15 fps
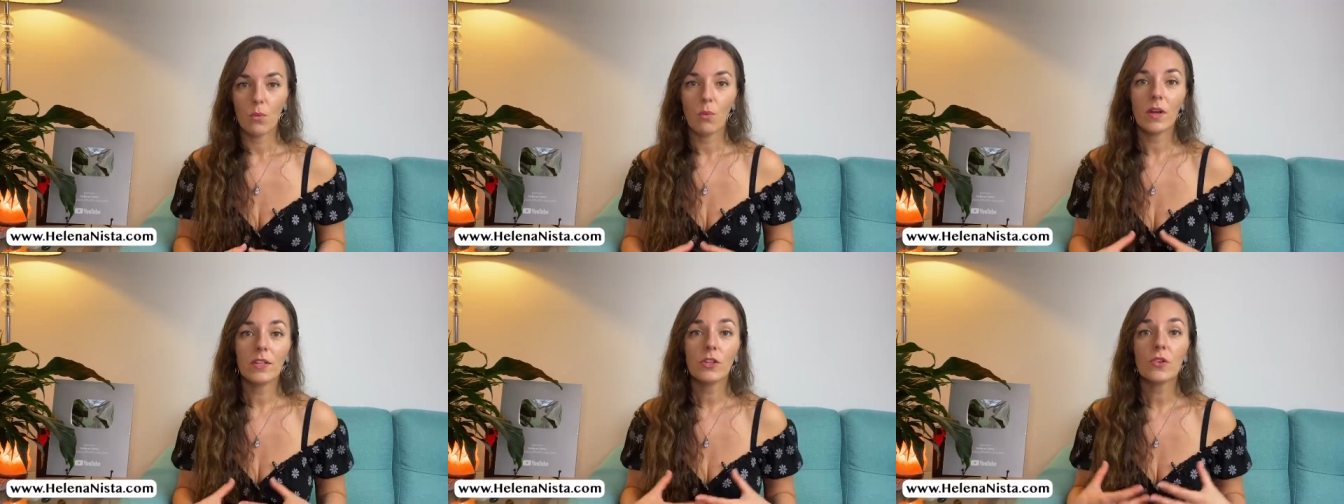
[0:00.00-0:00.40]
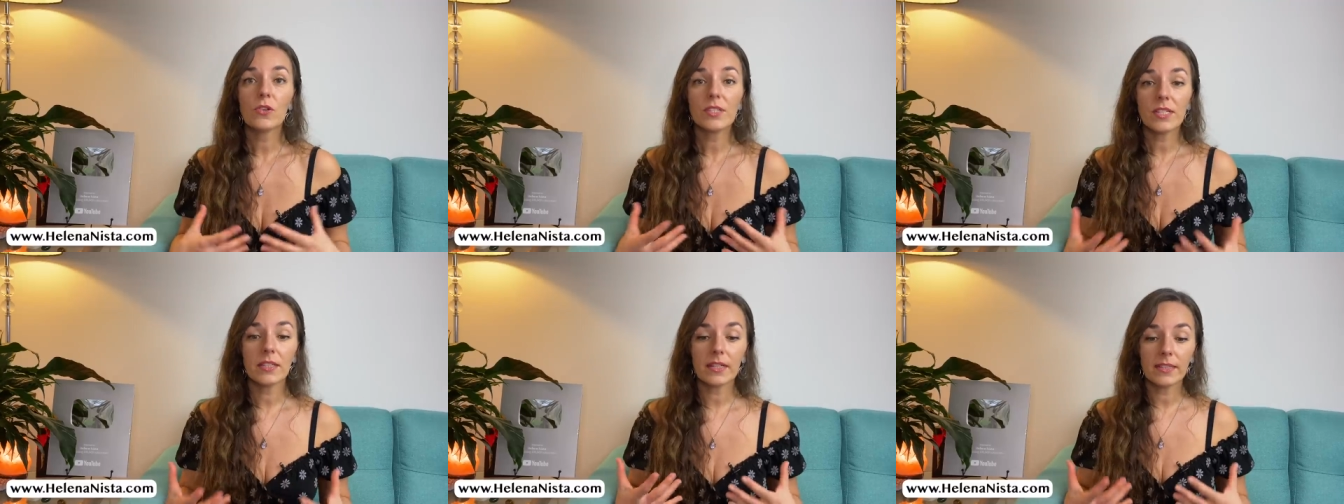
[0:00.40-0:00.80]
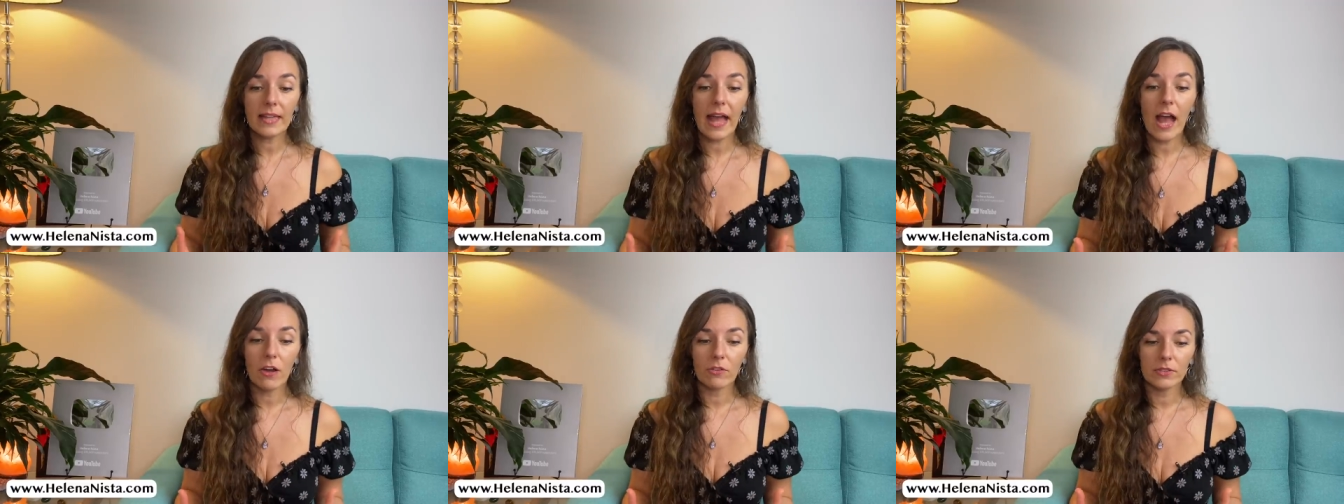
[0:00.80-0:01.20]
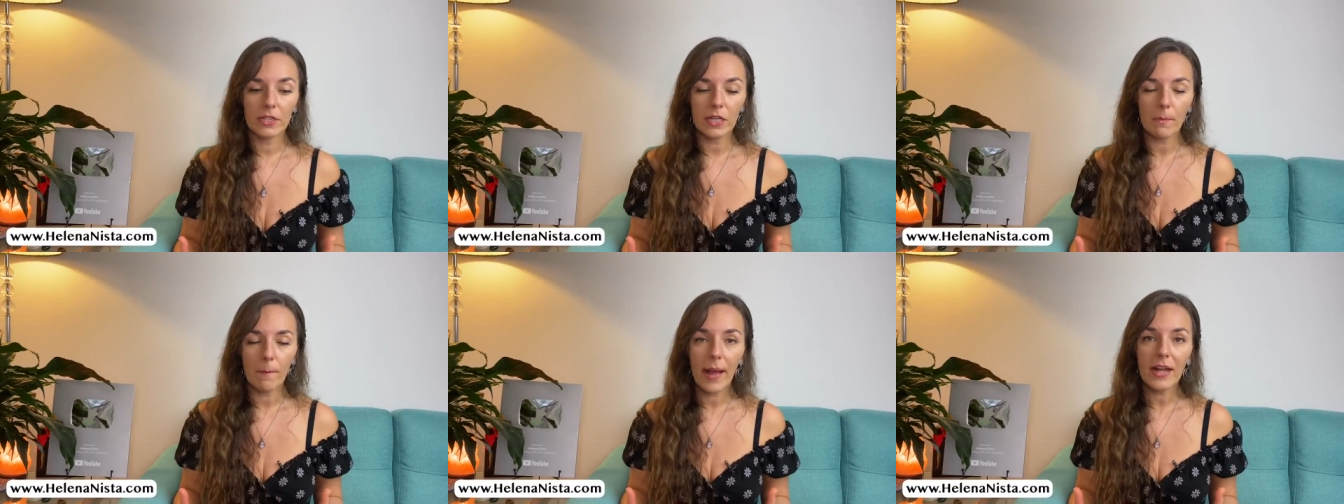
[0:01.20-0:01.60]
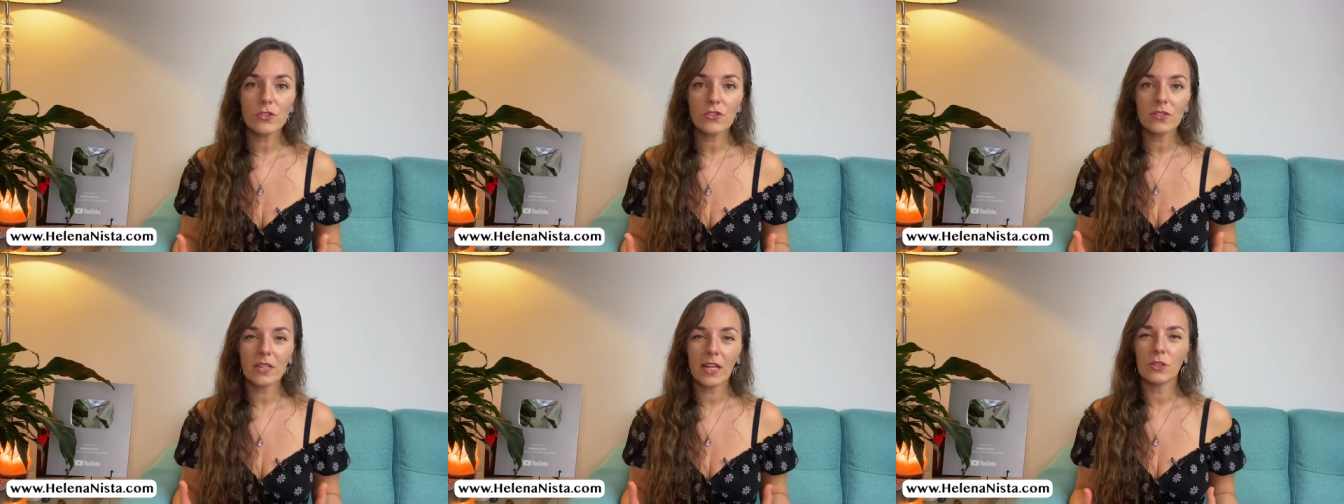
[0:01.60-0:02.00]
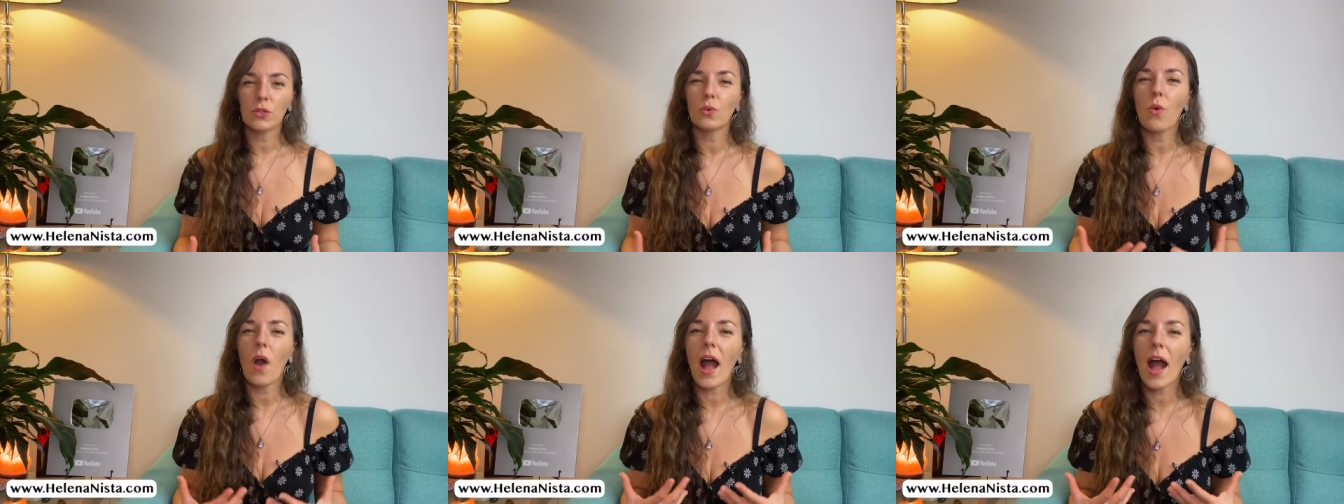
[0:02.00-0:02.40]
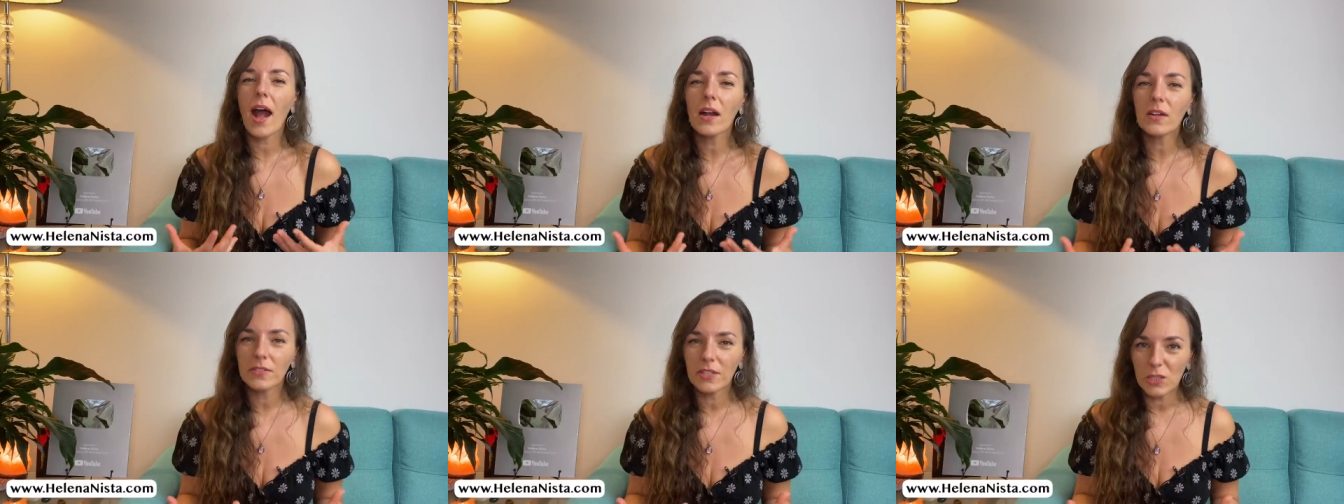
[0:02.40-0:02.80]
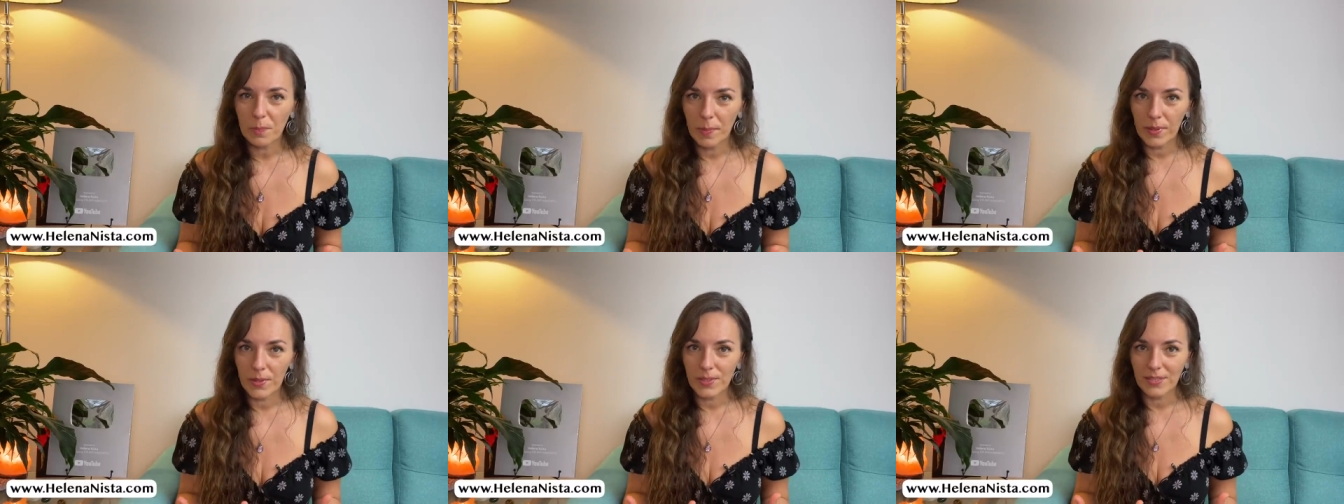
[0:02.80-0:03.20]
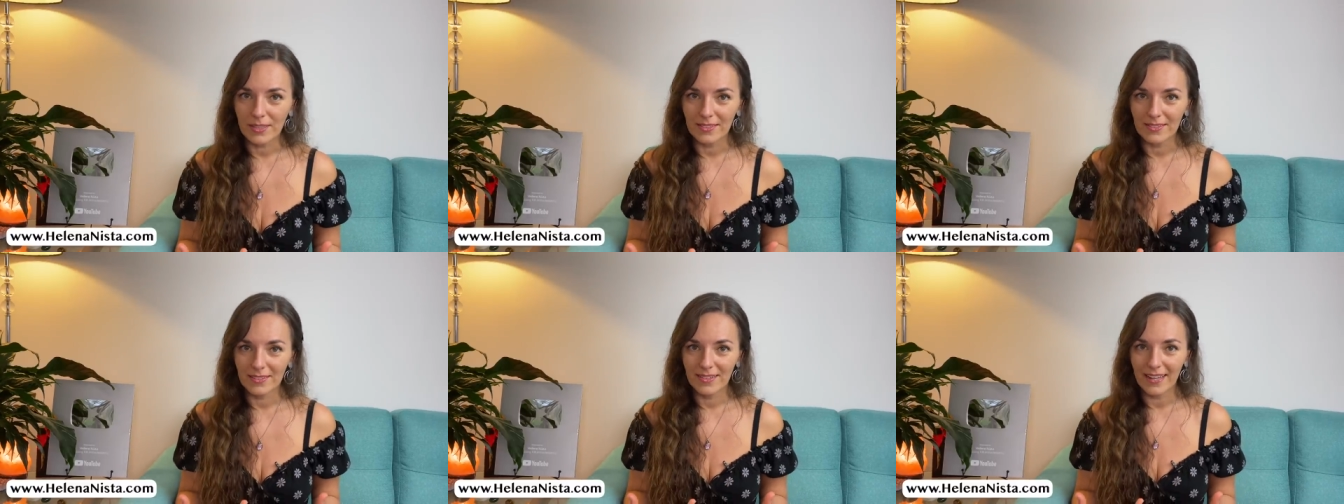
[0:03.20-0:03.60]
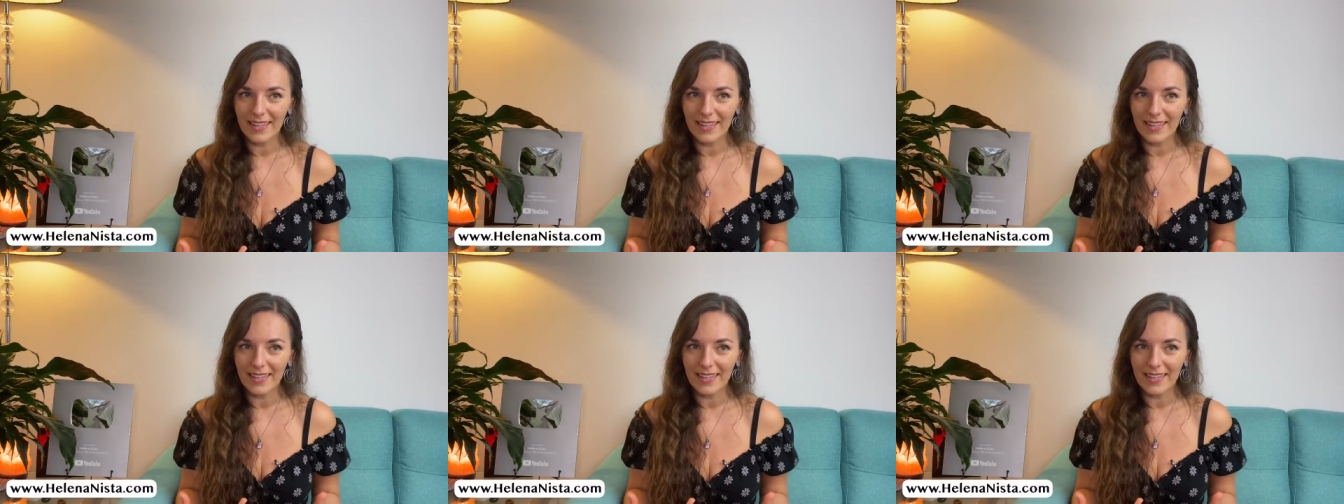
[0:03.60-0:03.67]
When you're sitting down, imagine that you are this person